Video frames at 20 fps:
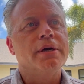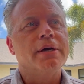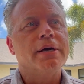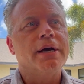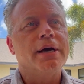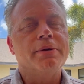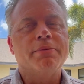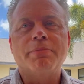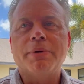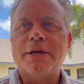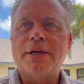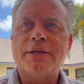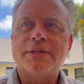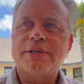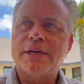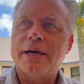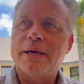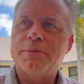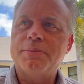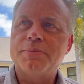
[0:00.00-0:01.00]
And many
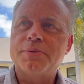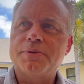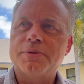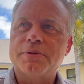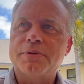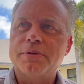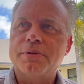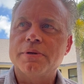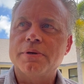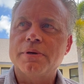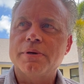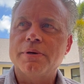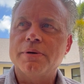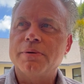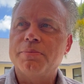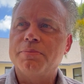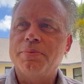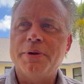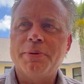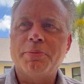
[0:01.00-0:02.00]
times uh,
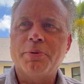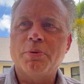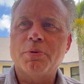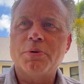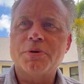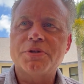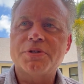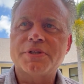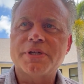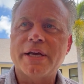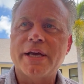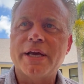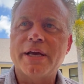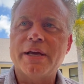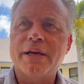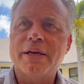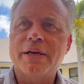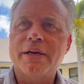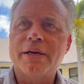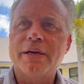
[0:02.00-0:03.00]
people will
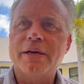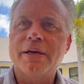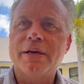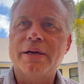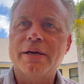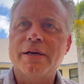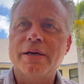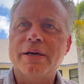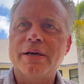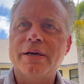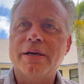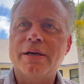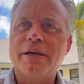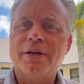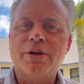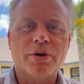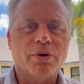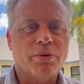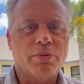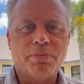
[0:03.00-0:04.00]
say,
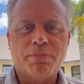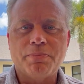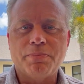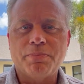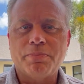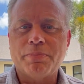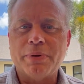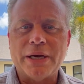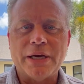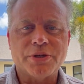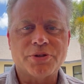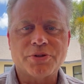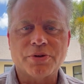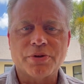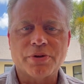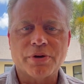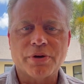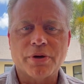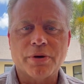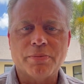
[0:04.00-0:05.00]
you know,
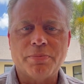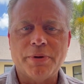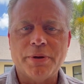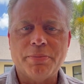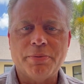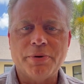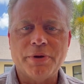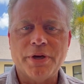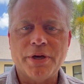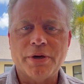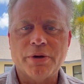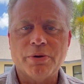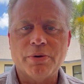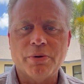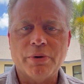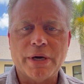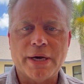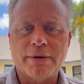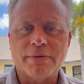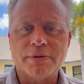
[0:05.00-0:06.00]
Pastor, there are people here
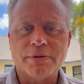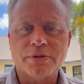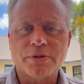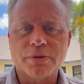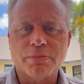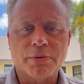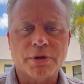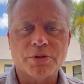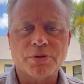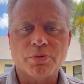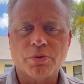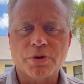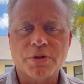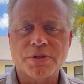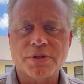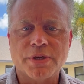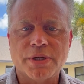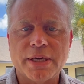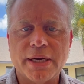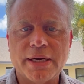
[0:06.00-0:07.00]
who have it so much
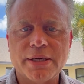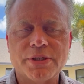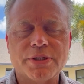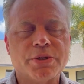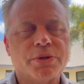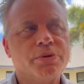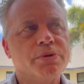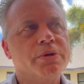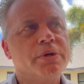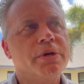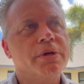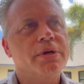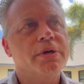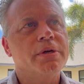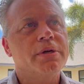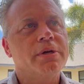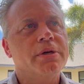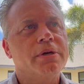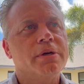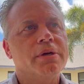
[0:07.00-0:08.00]
worse than I do.
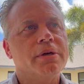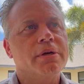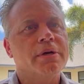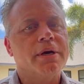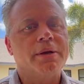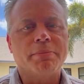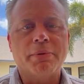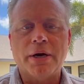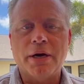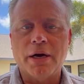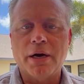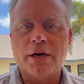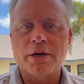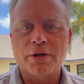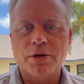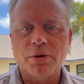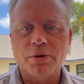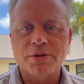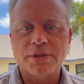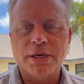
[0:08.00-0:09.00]
And my
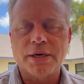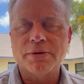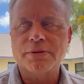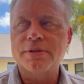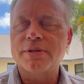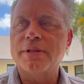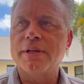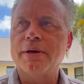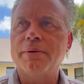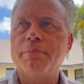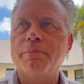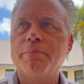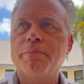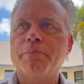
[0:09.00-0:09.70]
heart goes out to them.